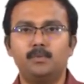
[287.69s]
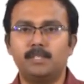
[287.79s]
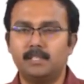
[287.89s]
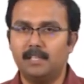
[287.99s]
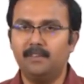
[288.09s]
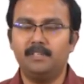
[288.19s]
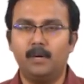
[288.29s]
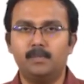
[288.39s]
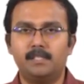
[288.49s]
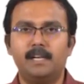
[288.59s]
which is left
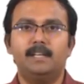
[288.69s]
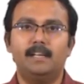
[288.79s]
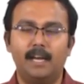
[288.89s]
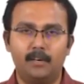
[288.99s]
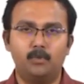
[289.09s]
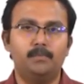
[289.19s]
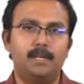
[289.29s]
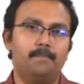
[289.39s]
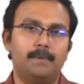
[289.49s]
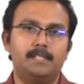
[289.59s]
outside at room
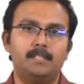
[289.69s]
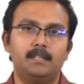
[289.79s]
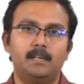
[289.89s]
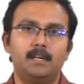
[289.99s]
temperature,